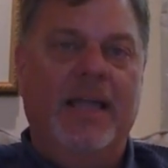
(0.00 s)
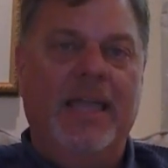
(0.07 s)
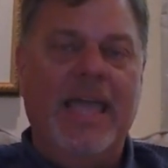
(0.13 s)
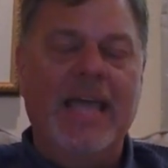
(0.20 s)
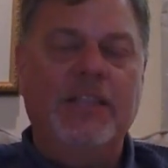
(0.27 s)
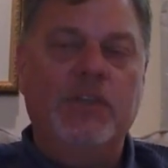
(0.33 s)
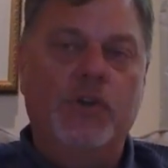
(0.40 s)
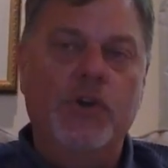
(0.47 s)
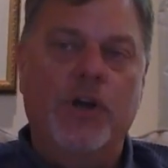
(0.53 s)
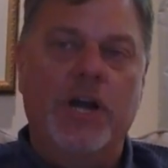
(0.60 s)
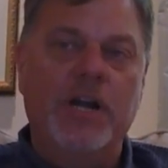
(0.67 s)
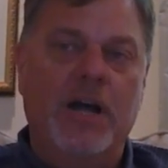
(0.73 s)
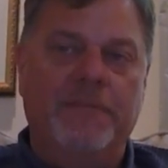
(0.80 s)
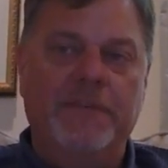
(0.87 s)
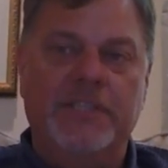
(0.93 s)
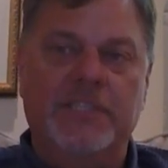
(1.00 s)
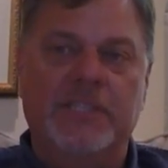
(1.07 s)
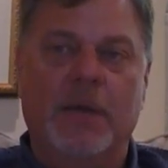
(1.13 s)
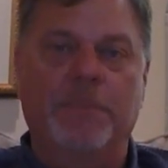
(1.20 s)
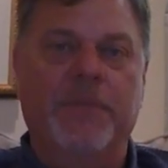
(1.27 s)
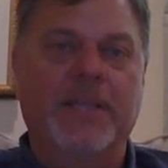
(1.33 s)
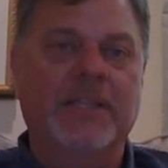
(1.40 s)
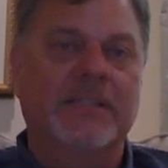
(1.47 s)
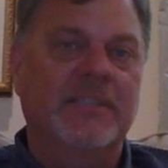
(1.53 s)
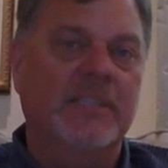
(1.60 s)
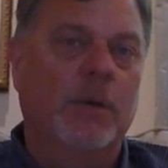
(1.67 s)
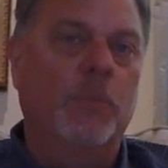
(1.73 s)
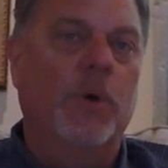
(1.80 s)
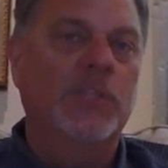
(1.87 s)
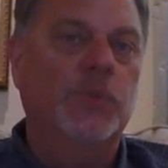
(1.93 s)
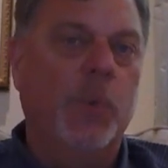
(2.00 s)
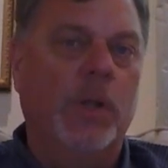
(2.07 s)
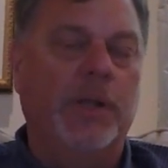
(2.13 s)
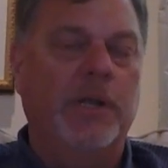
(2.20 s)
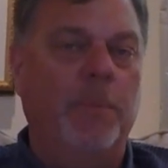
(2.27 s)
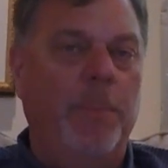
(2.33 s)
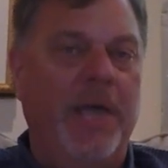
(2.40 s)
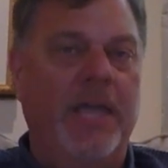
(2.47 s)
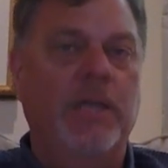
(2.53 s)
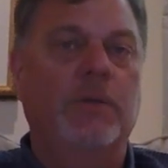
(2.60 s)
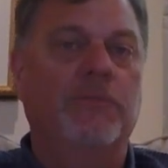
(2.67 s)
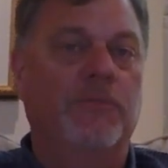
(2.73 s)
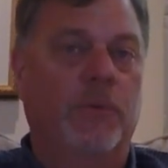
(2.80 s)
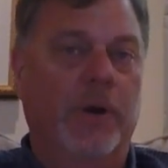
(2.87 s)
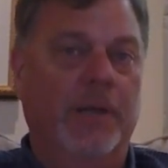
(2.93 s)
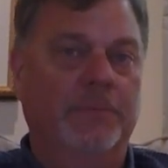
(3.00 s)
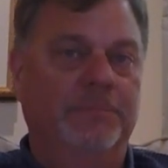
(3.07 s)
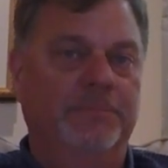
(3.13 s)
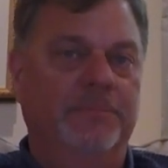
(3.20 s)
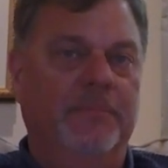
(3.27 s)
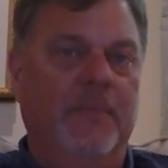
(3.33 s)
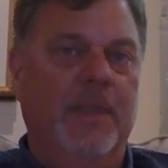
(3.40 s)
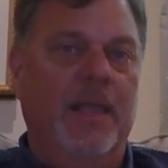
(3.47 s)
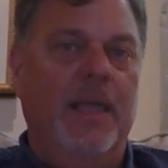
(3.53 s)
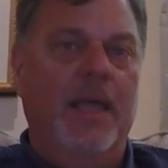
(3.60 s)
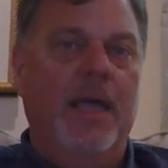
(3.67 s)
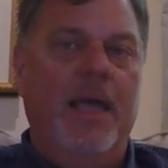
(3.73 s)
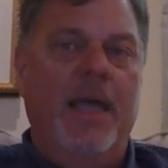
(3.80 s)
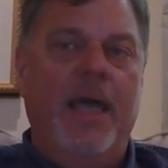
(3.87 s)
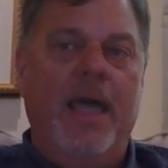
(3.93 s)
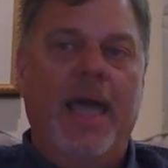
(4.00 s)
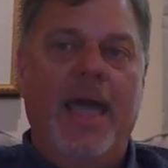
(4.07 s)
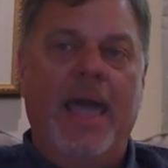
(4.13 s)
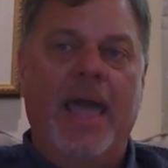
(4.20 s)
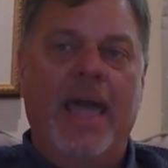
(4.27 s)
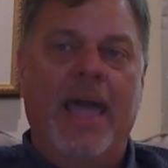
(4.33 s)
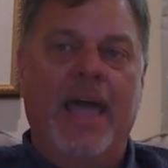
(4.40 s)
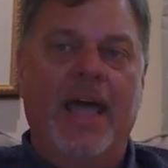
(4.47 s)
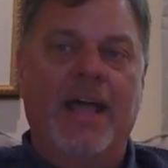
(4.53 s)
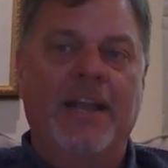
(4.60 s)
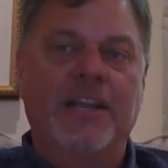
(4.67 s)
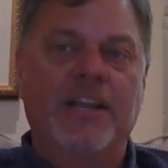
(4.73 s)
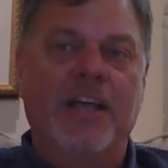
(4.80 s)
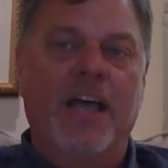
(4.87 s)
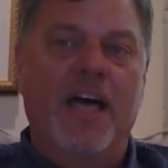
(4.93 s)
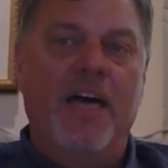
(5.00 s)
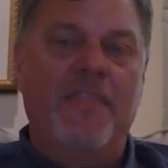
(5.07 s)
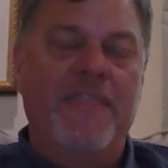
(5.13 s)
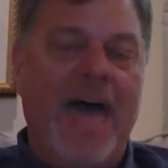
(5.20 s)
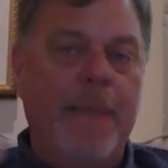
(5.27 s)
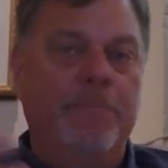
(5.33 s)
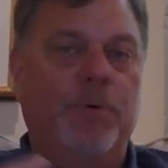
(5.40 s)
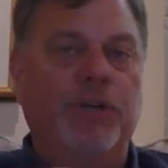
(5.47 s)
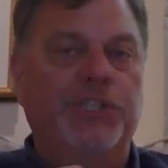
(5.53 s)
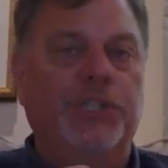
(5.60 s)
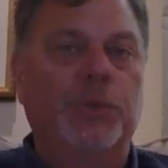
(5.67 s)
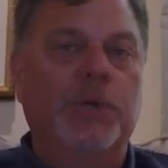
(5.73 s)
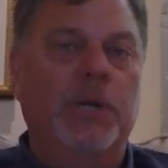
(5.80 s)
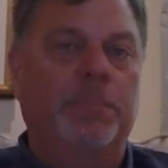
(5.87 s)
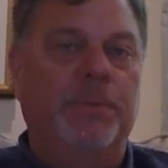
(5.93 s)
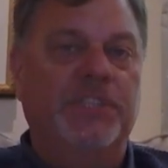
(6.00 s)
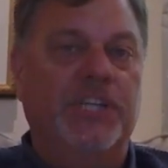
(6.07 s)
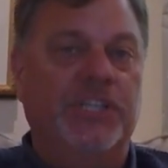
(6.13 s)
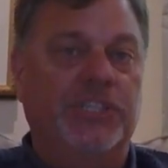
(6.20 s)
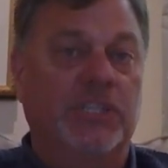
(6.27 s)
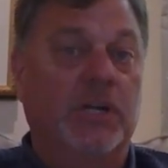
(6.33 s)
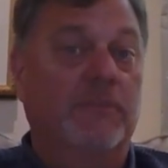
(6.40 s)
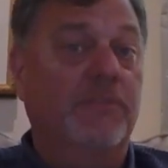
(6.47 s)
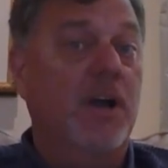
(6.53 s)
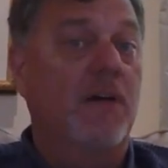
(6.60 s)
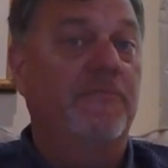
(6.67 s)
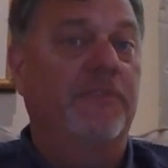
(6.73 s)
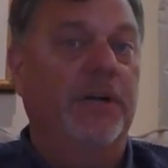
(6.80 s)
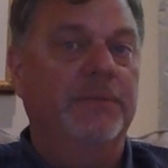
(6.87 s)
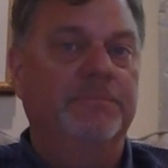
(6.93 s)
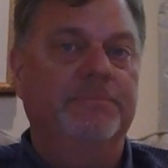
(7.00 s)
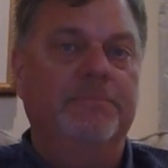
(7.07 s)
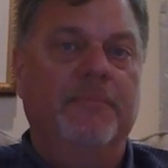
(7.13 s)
Get good enough at something that someone's willing to pay you for it. And that puts you in a position of comfort.